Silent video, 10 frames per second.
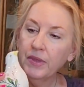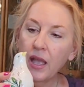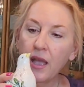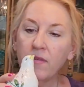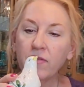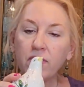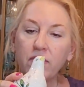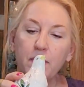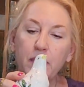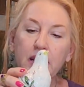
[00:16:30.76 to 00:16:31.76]

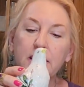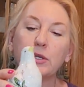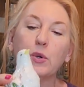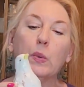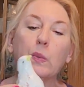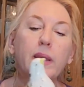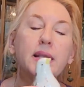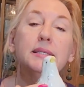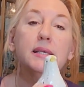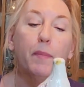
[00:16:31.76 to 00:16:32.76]
Everybody's
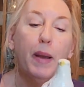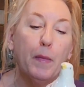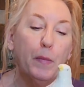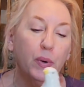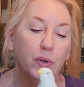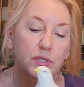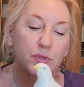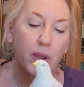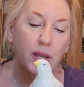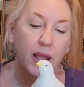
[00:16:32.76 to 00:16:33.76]
crazy about birds
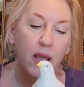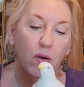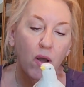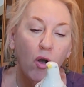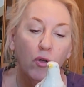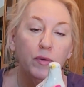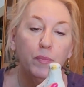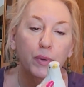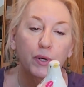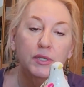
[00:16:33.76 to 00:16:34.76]
right now. All the
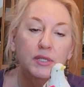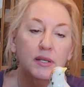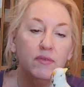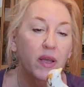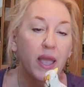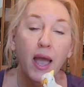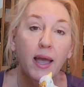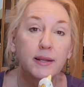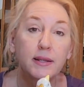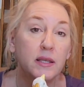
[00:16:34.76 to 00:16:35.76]
bird stuff I
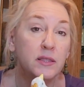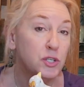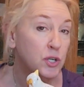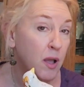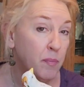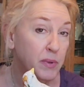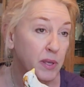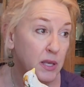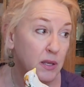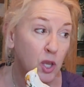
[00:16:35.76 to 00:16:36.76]
had in the shop,
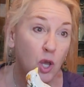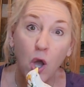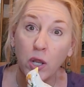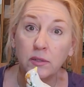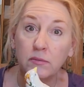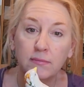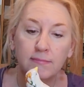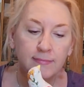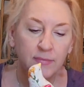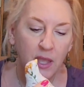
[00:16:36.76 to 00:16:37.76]
gone.
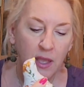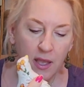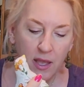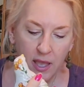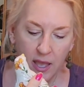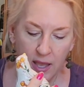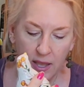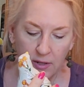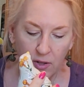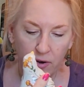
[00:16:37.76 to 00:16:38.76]

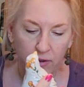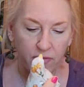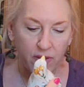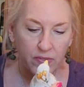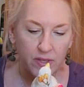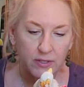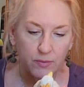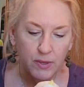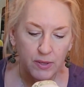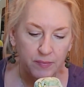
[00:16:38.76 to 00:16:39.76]
And Laura found this
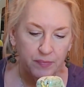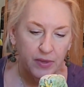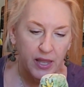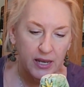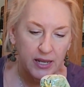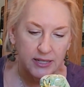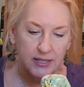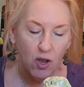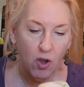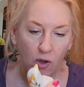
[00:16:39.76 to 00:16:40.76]
one and
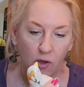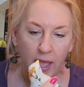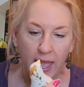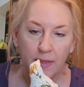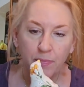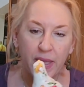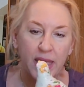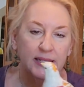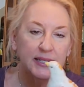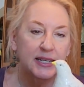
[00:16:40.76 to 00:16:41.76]
it's all hand
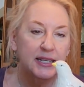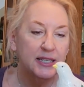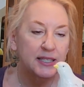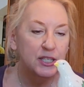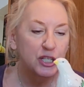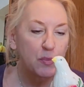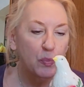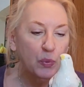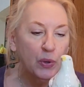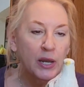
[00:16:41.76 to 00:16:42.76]
painted. Isn't she
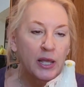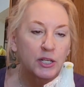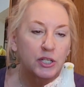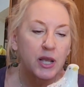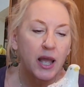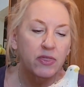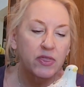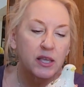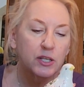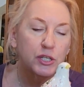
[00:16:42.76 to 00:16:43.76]
pretty? I
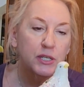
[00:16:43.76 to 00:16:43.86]
think